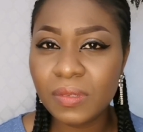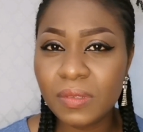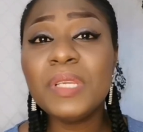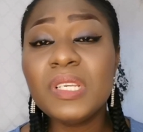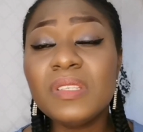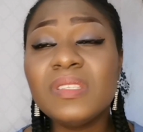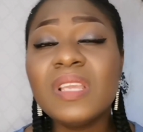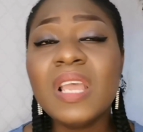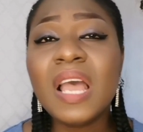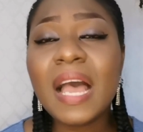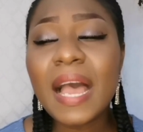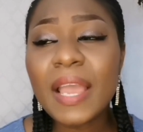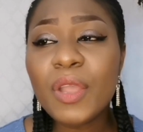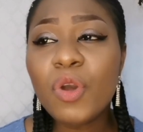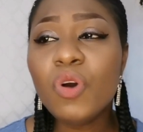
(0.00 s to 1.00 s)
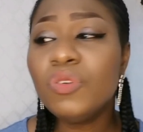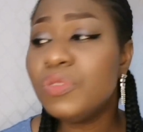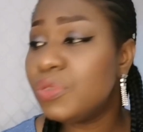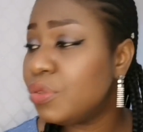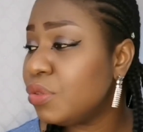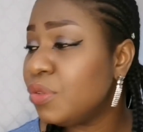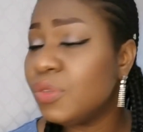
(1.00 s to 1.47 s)
Because I
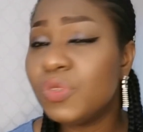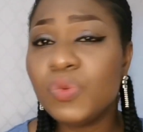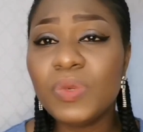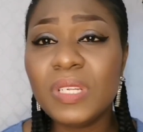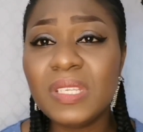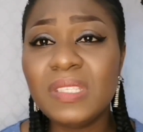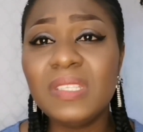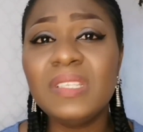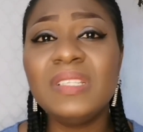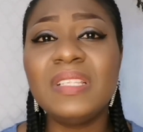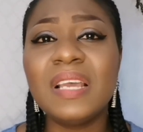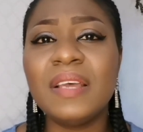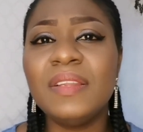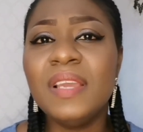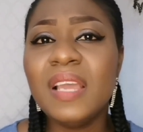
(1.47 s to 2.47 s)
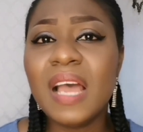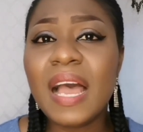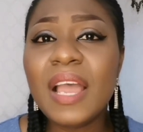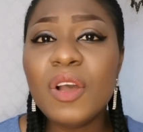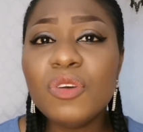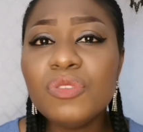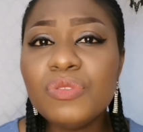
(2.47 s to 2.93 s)
also know, sweetie, see that,
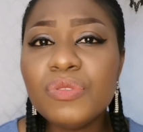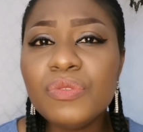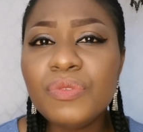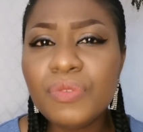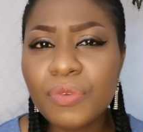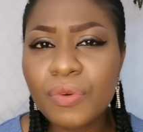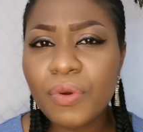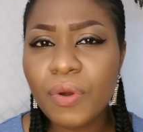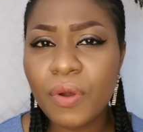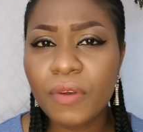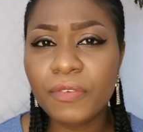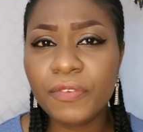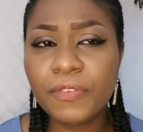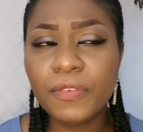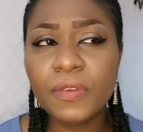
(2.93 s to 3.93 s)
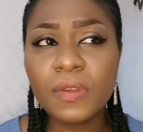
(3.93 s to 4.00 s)
I also know of